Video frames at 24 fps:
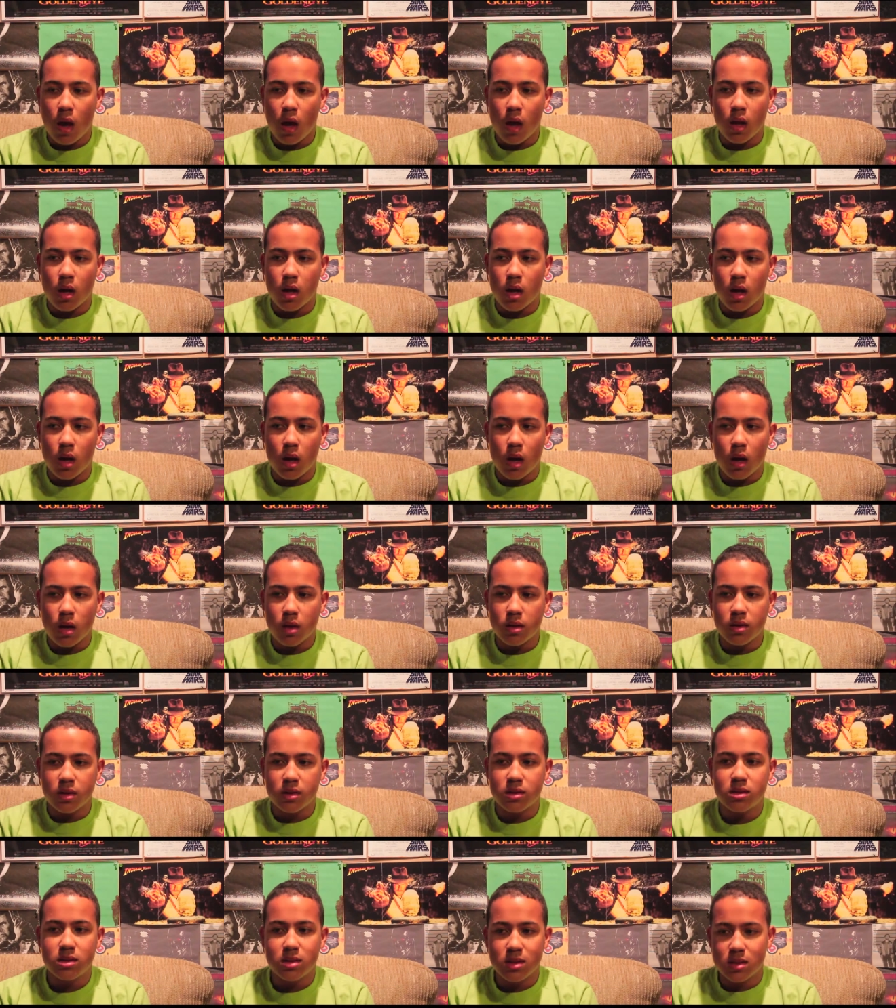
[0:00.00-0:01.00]
And
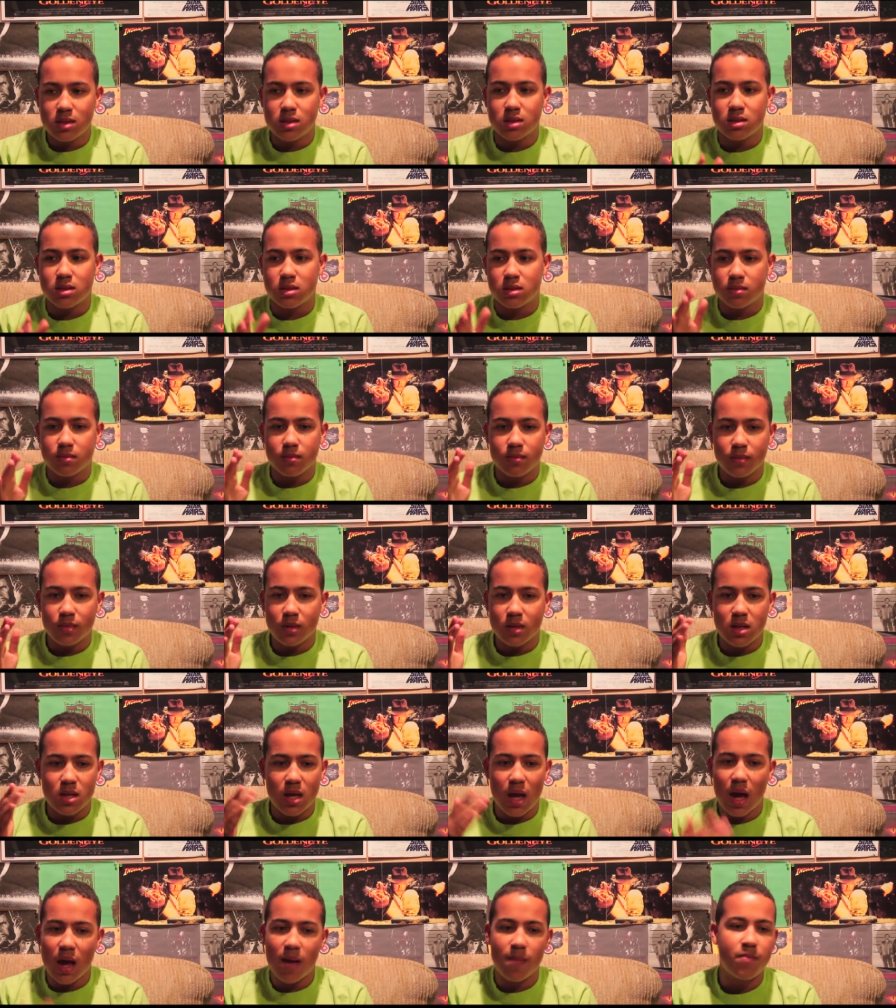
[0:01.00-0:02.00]
this is
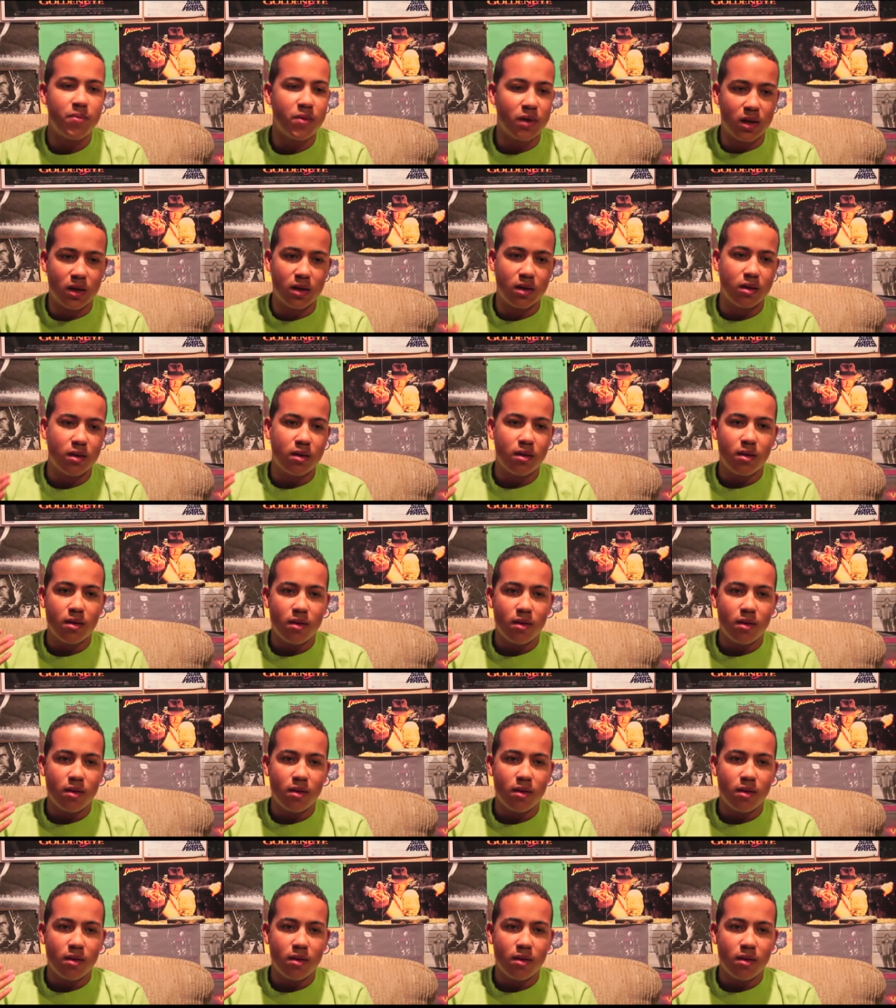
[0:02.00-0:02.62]
the epic